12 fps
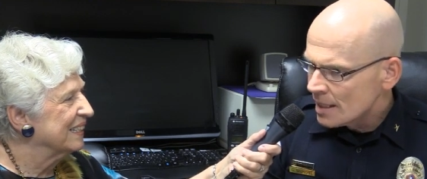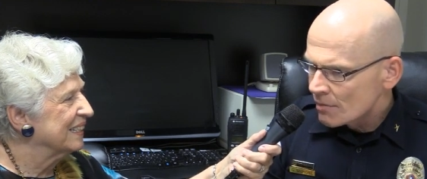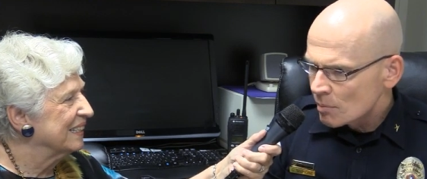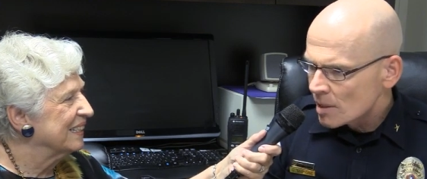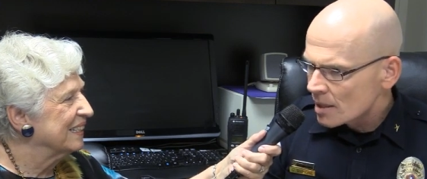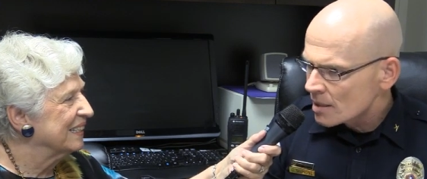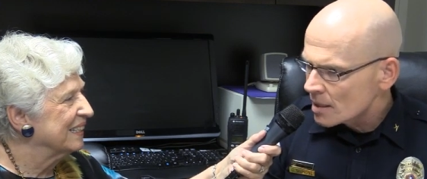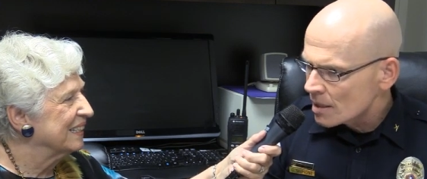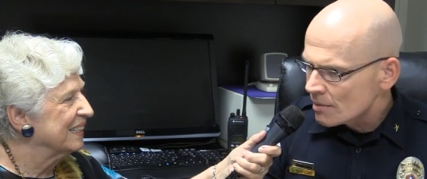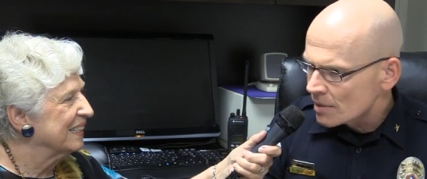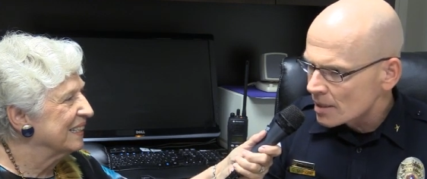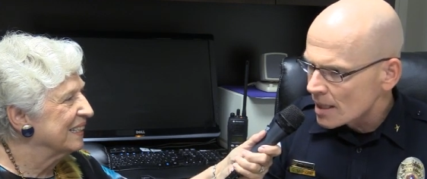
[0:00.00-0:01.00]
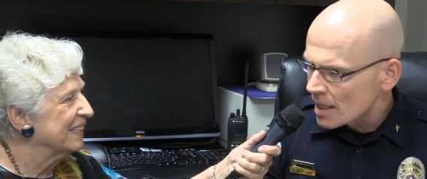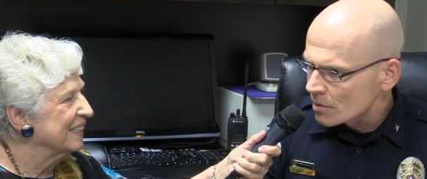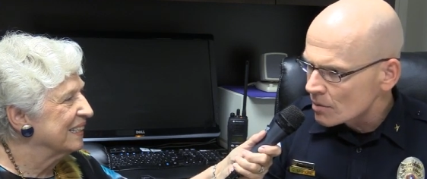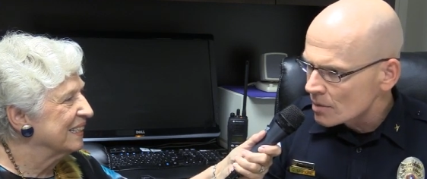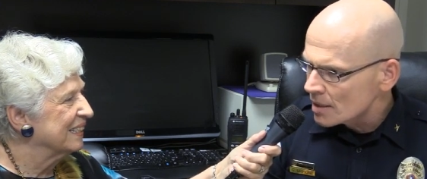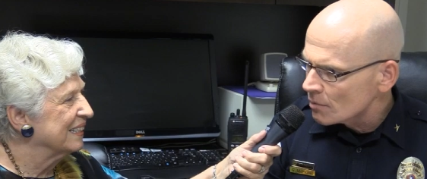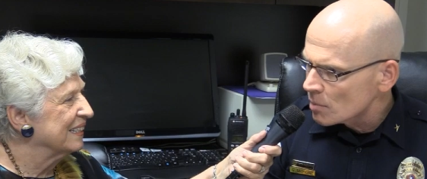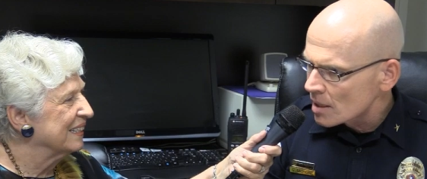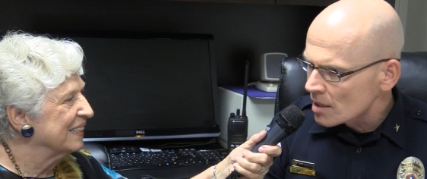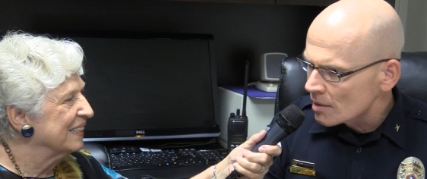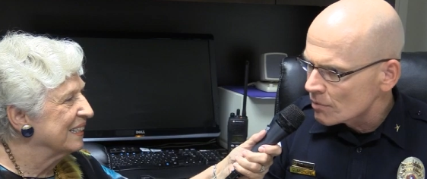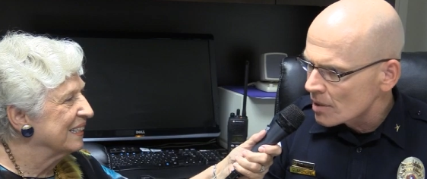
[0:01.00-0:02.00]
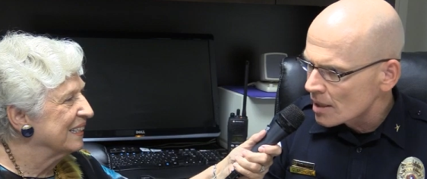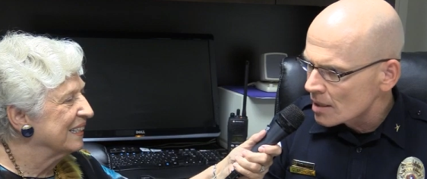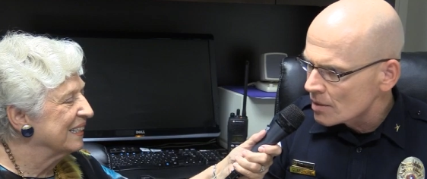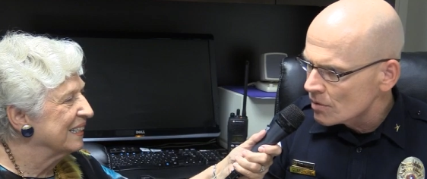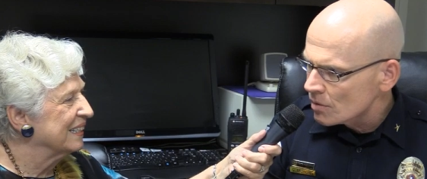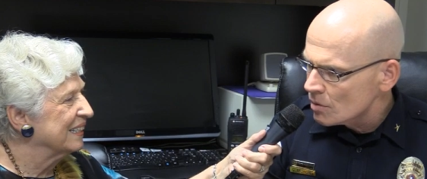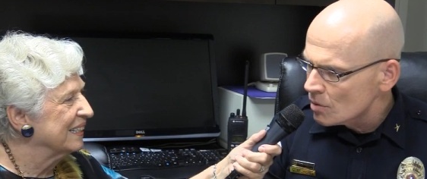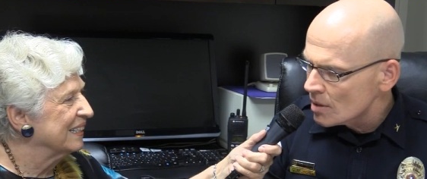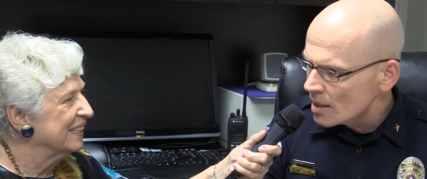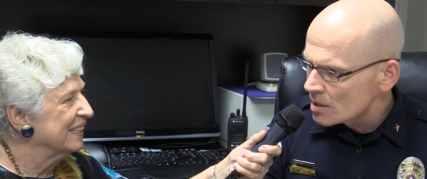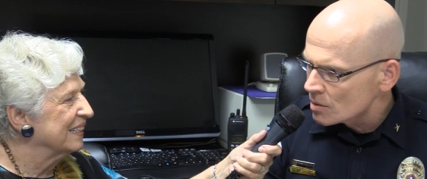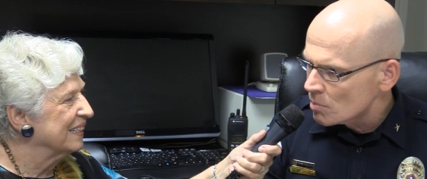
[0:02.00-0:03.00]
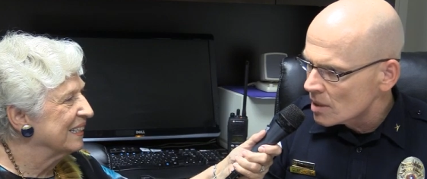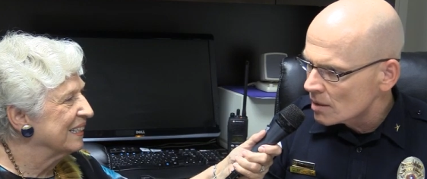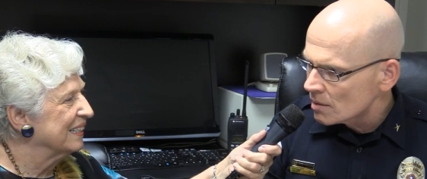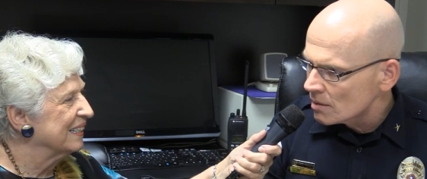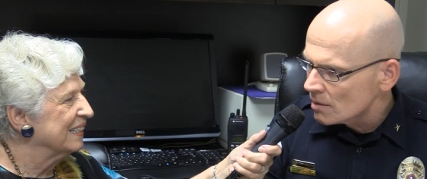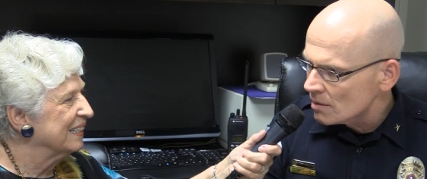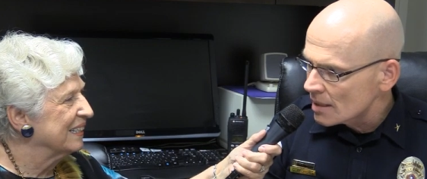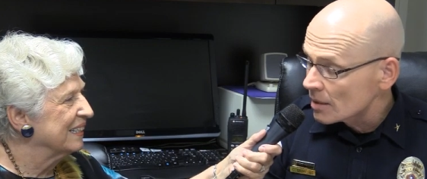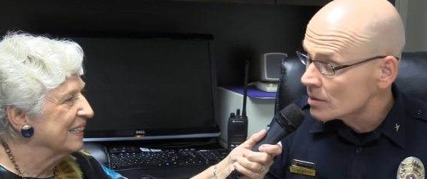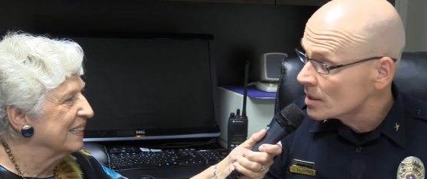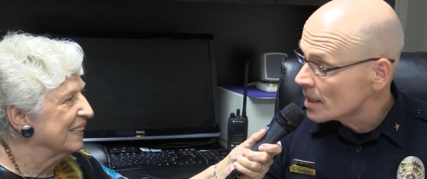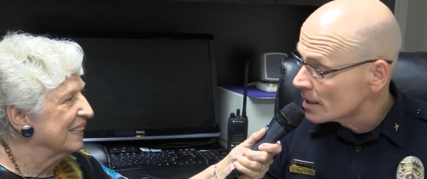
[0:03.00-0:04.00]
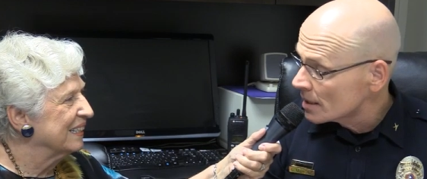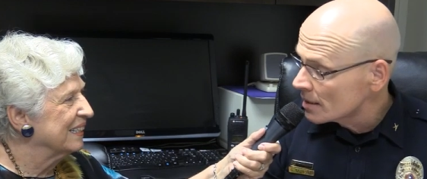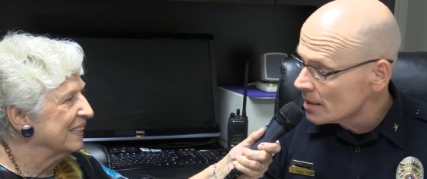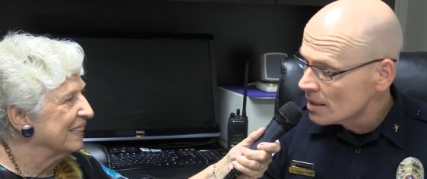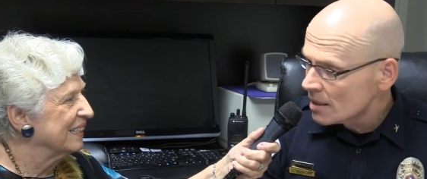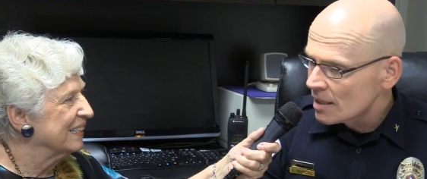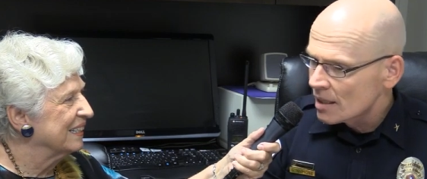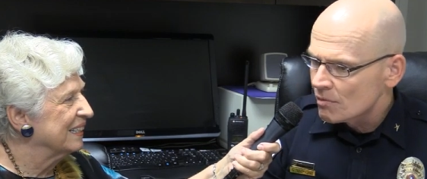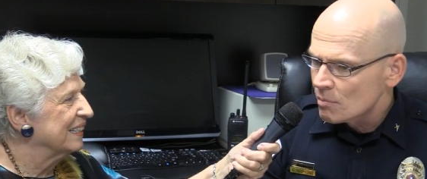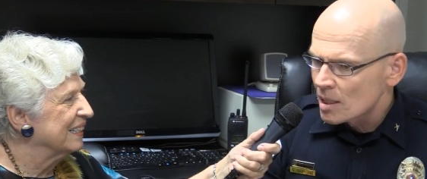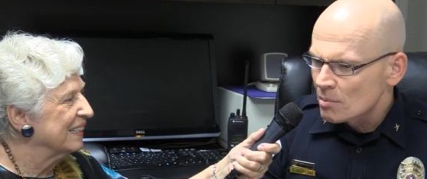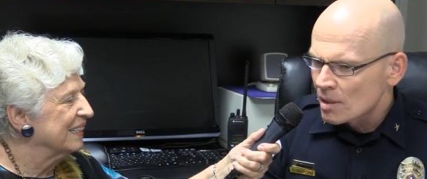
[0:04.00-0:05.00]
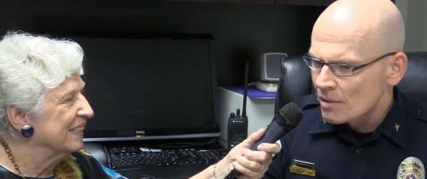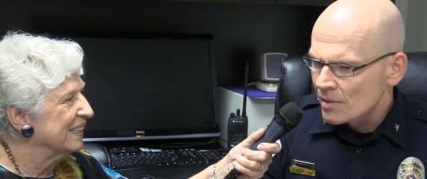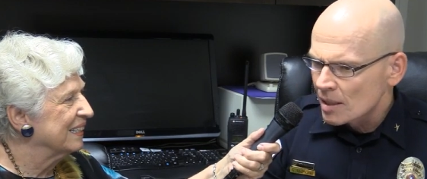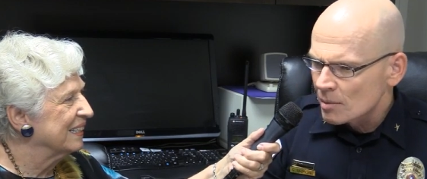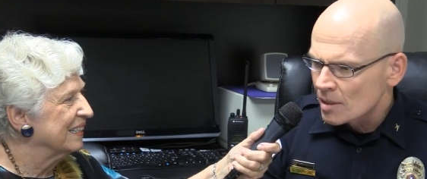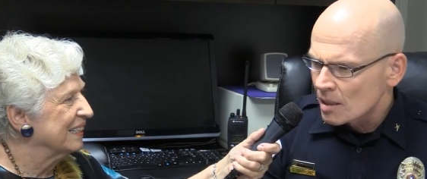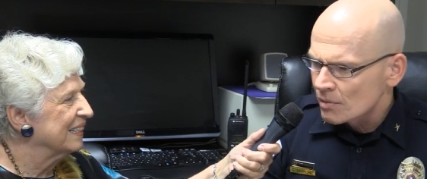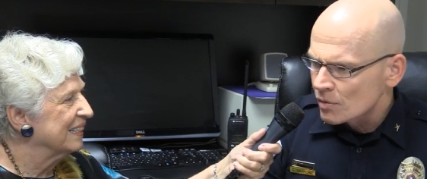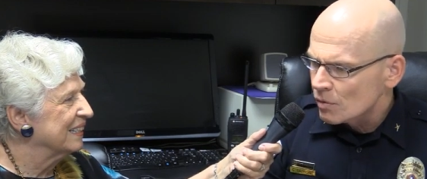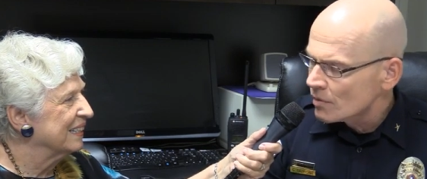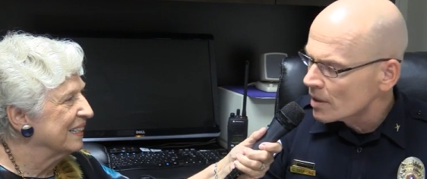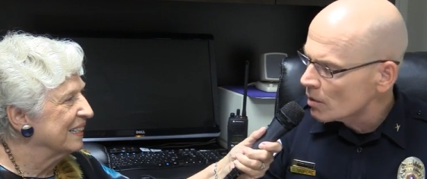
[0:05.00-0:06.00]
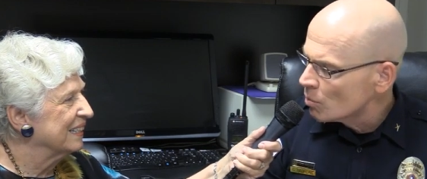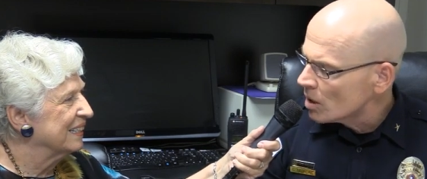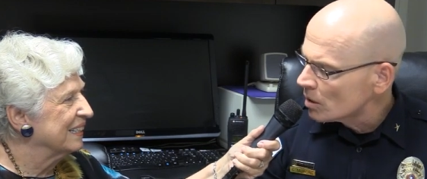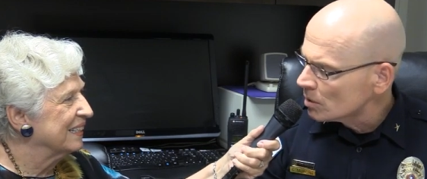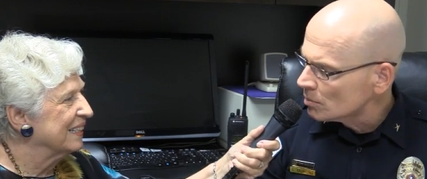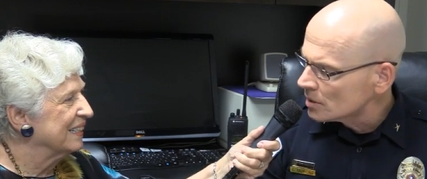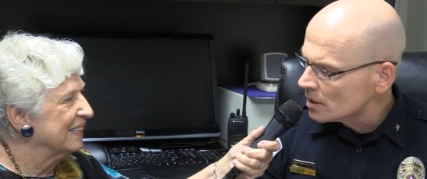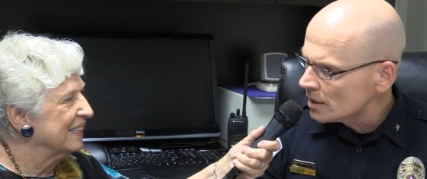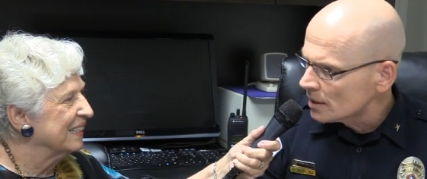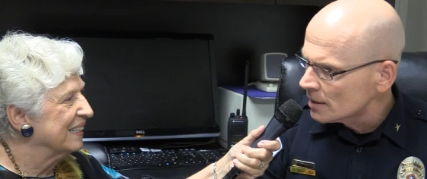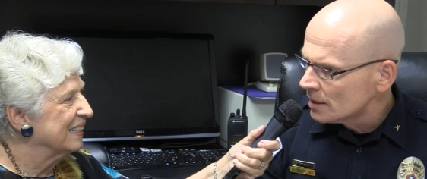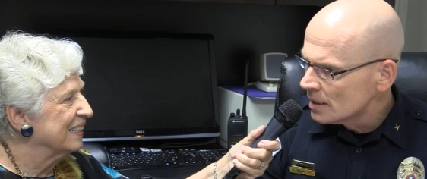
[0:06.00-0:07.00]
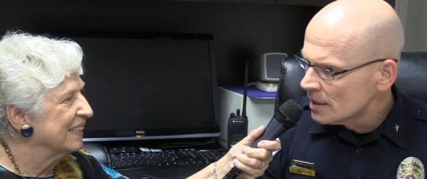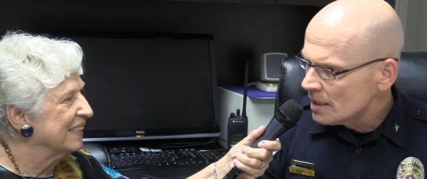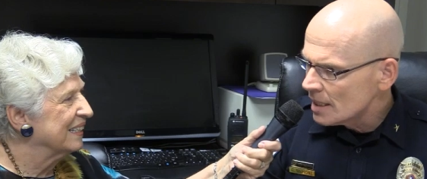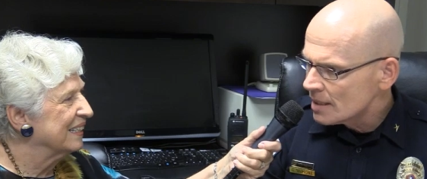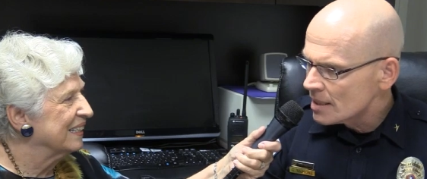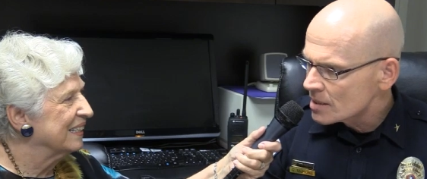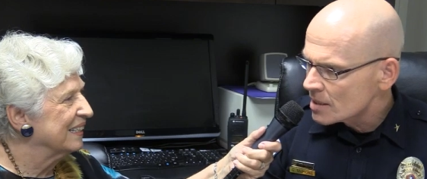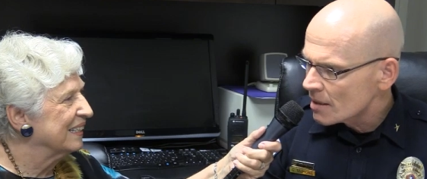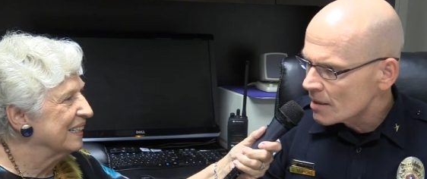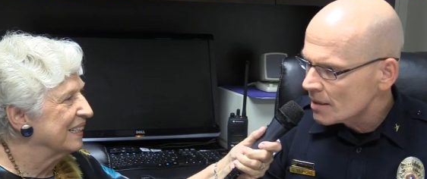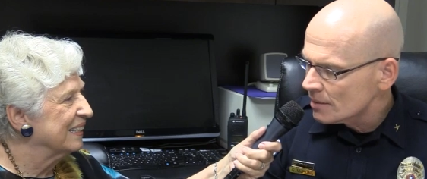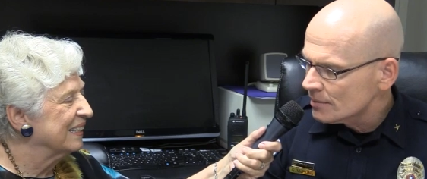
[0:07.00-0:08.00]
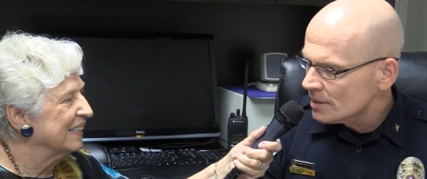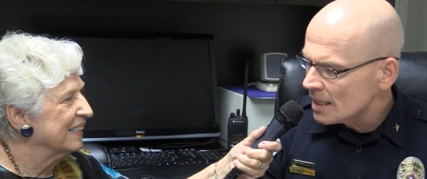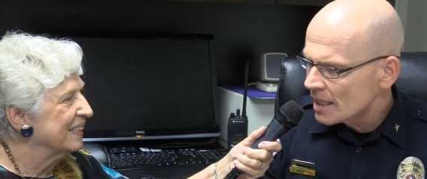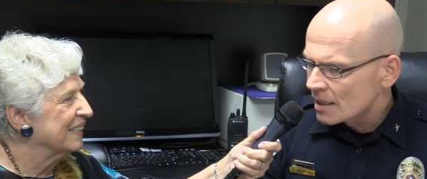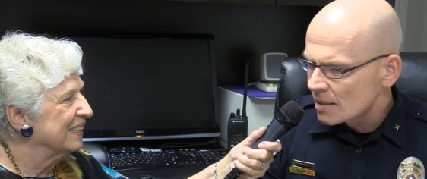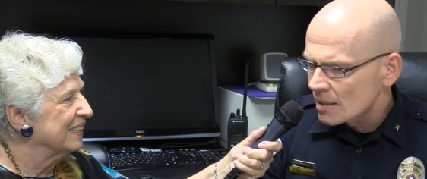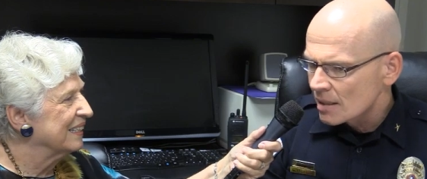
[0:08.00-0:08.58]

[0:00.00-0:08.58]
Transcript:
Speaker 1: Everybody that I've encountered and everybody that I've ran into has been outstanding. They've made my family and I feel very welcomed uh, in this area and